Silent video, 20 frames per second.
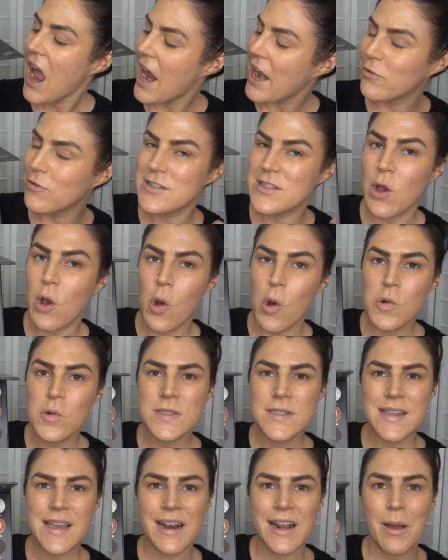and I was all
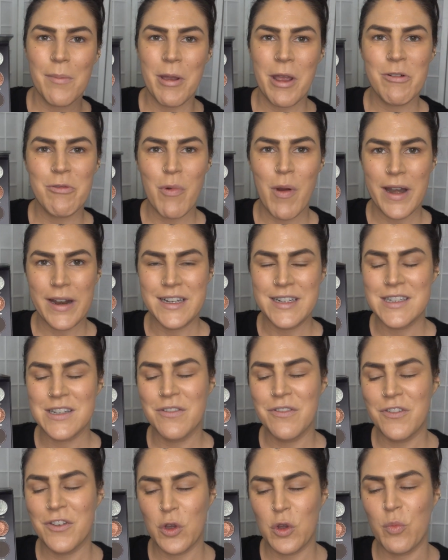set up and ready to
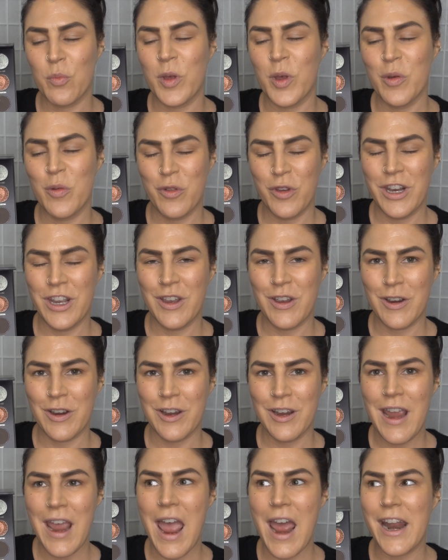film a video
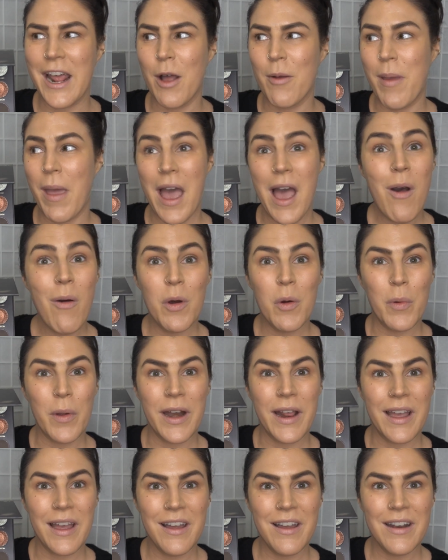and our power
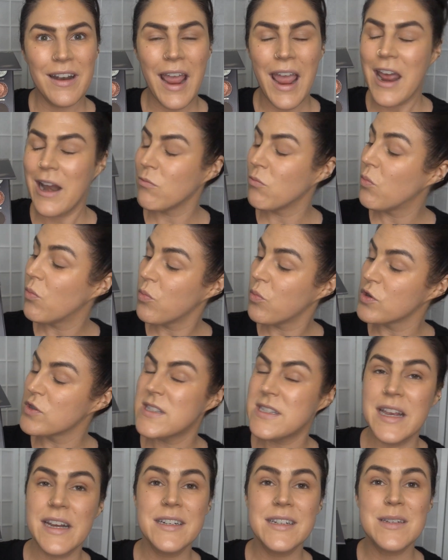went out and
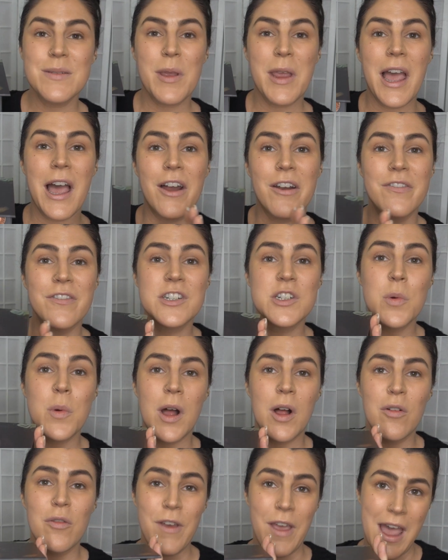proceeded to be out for
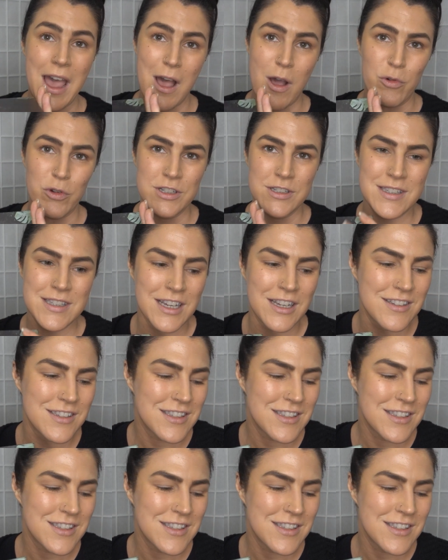12 hours